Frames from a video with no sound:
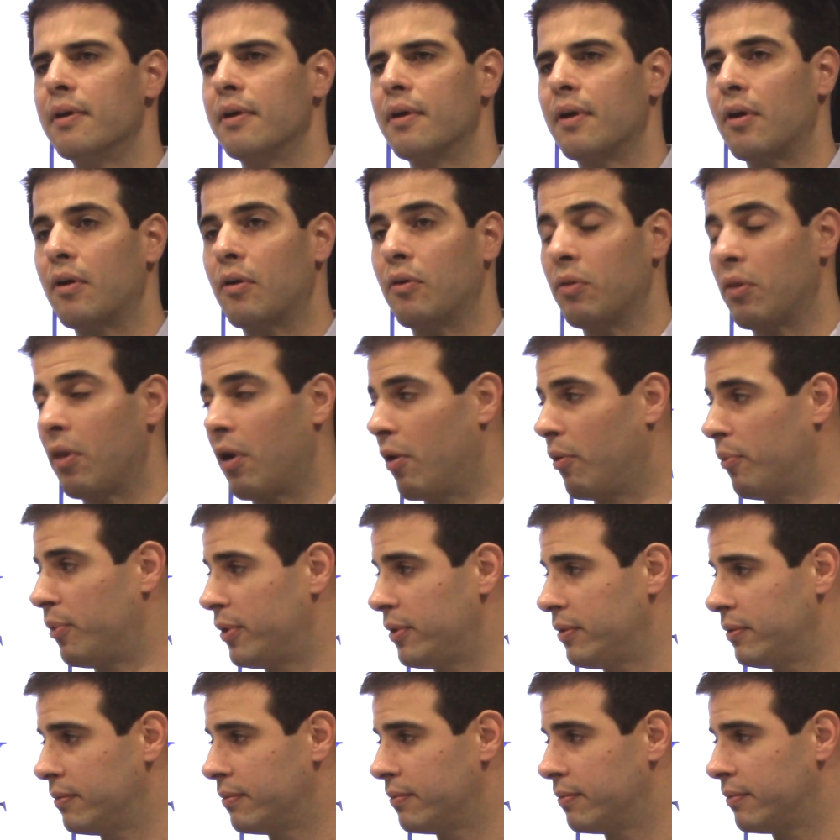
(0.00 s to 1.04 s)

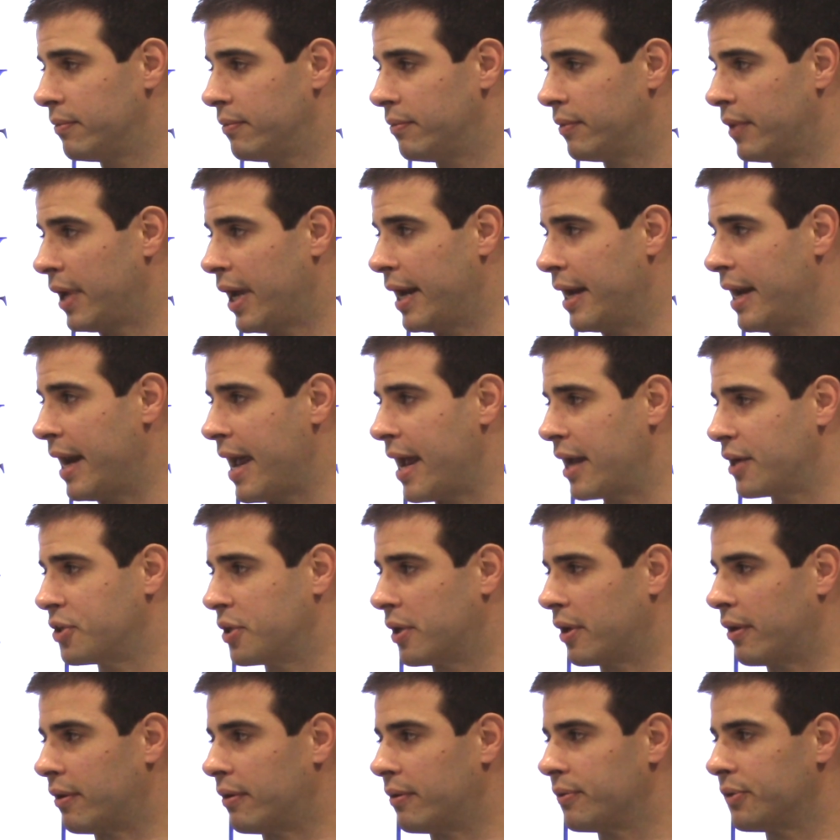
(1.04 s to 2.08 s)
global and
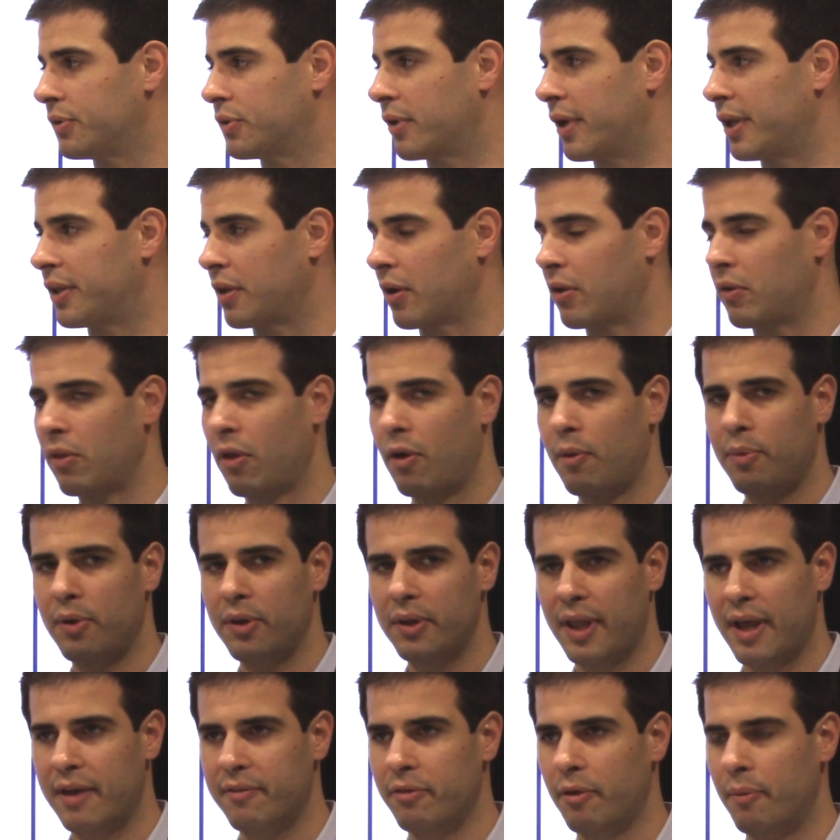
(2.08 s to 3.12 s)
national. So at the global
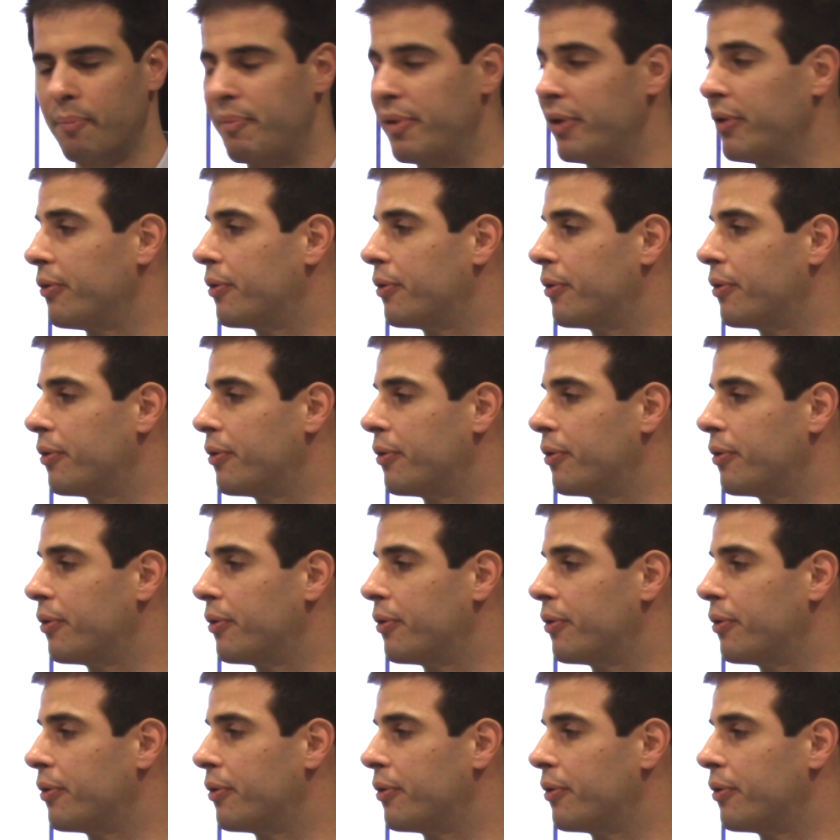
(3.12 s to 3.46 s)
level, build